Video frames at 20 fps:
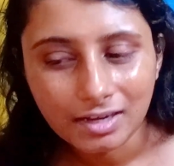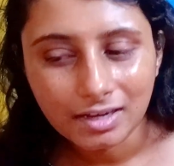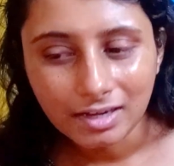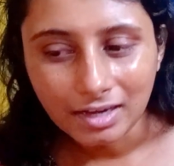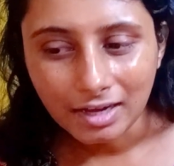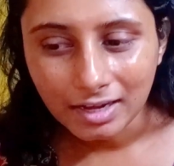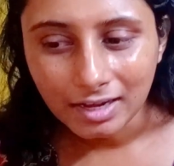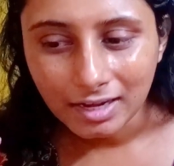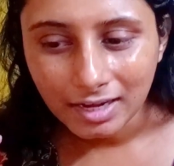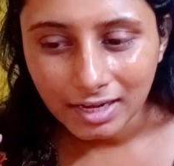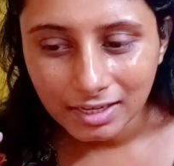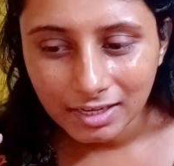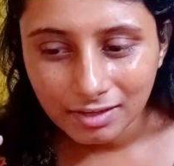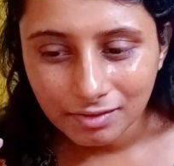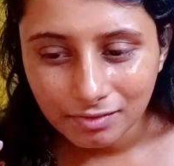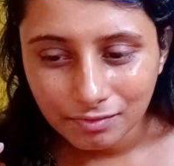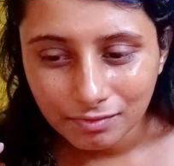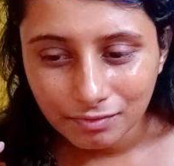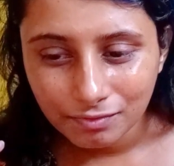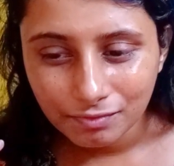are like
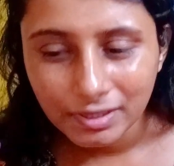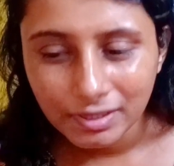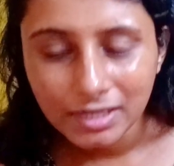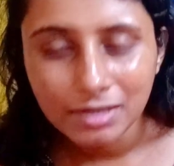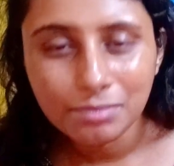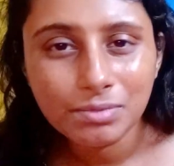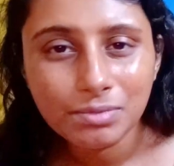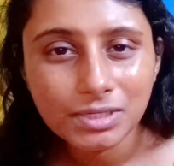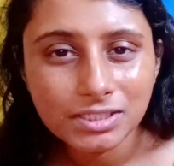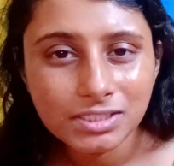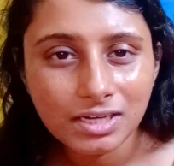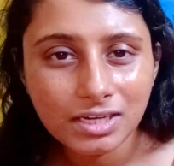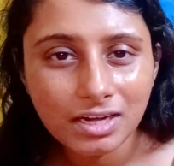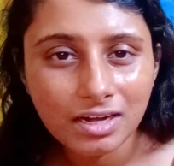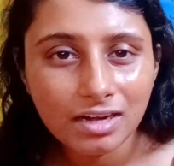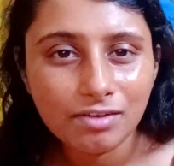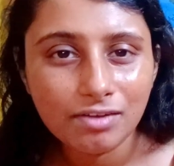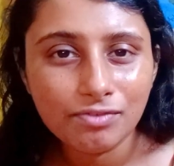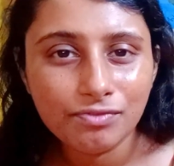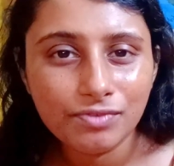very much in
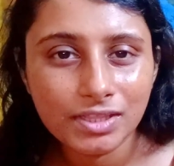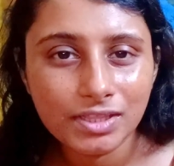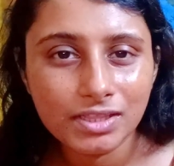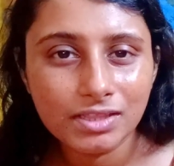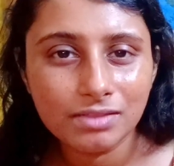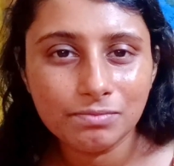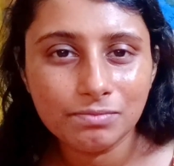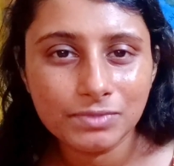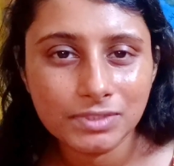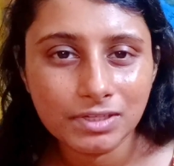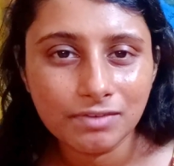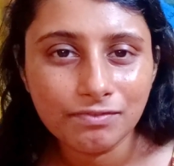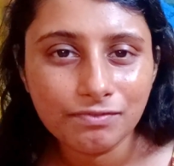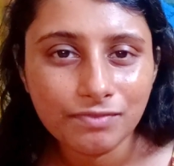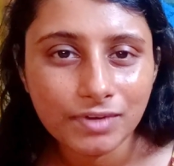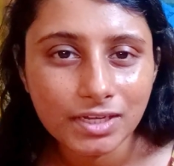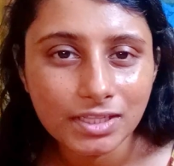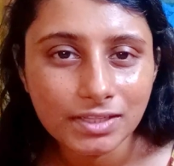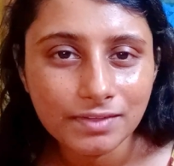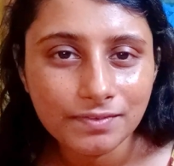love with
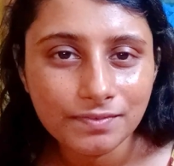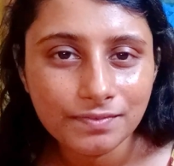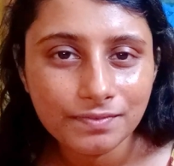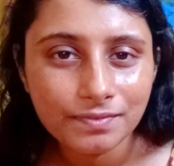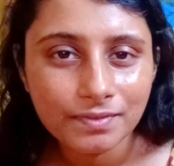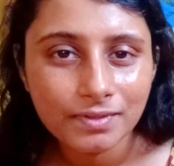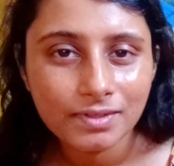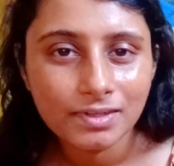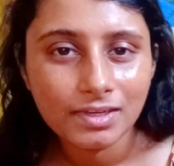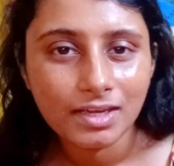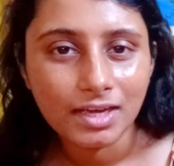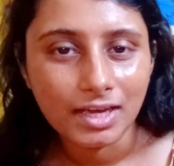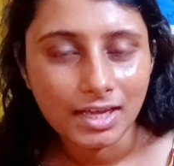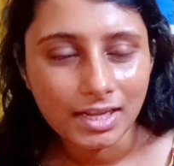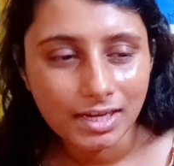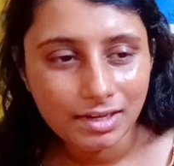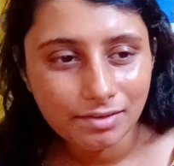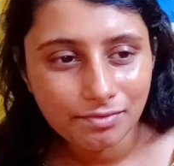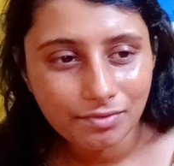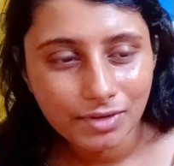someone,
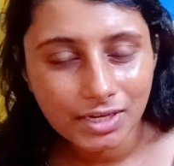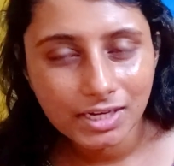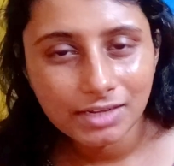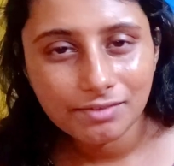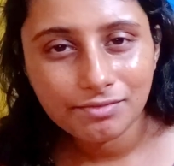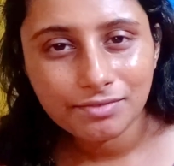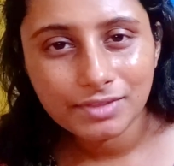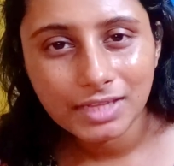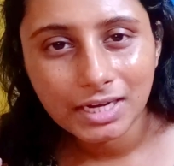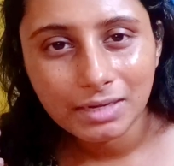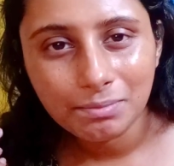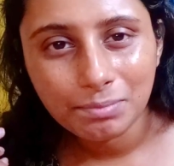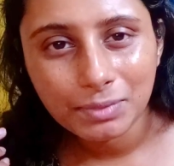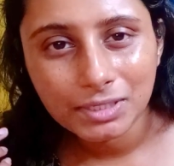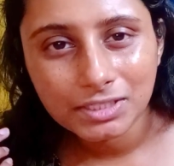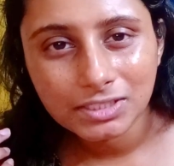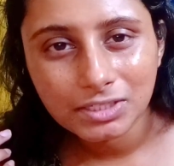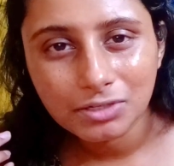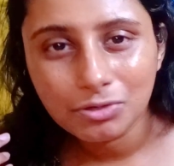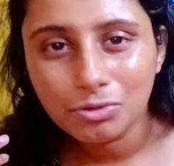and even if that
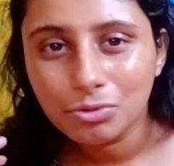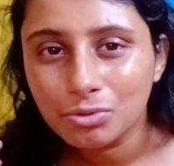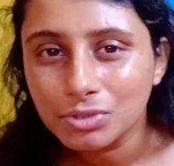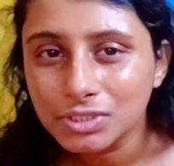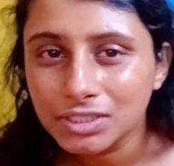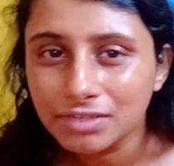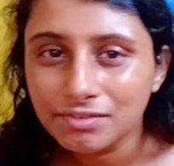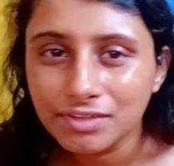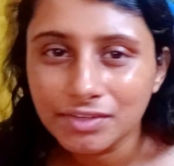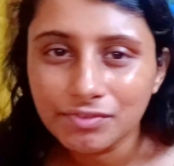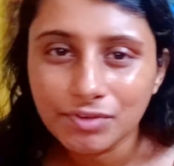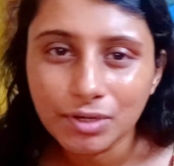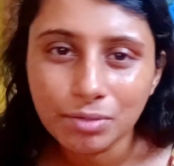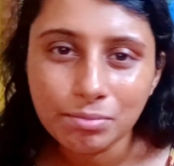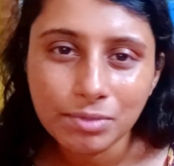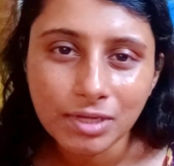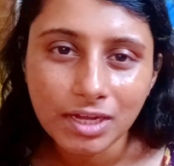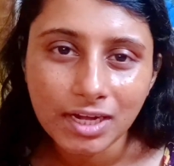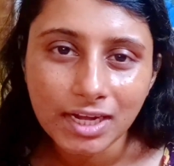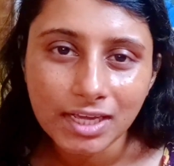person goes away from
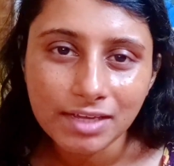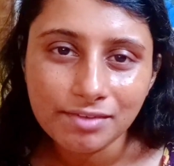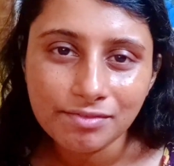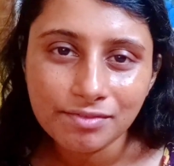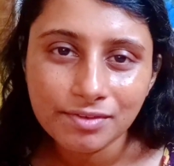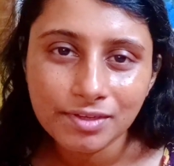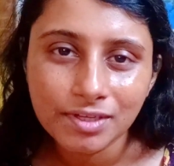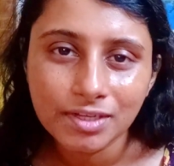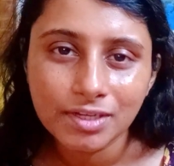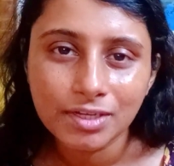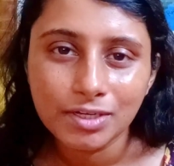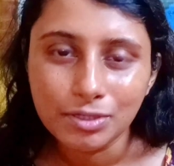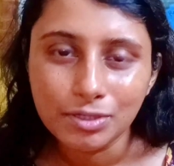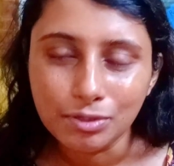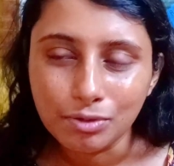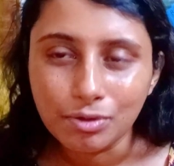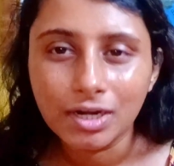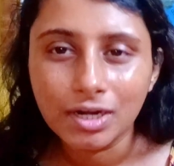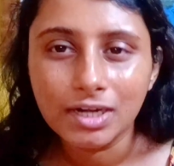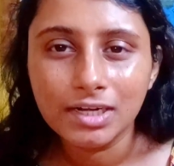your life, you
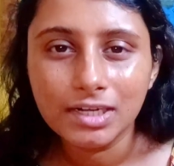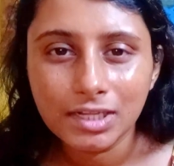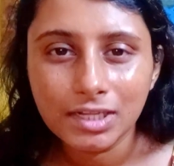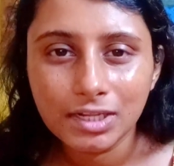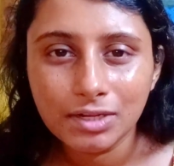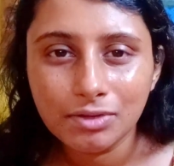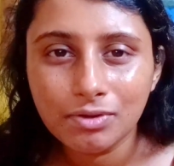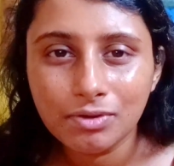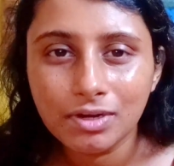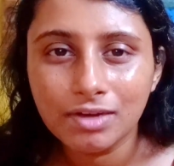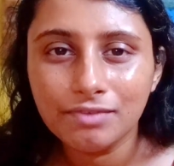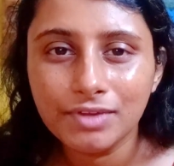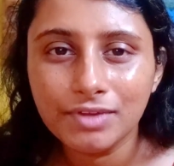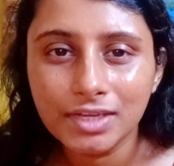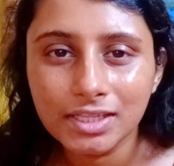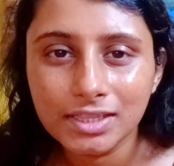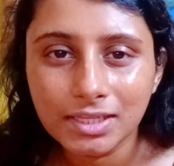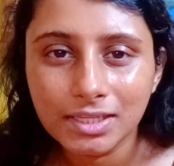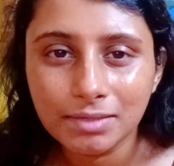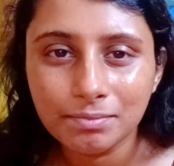continue
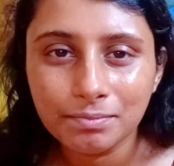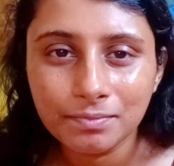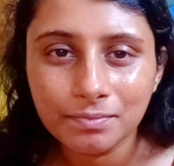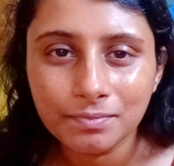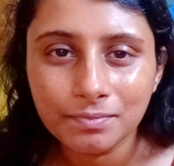loving them.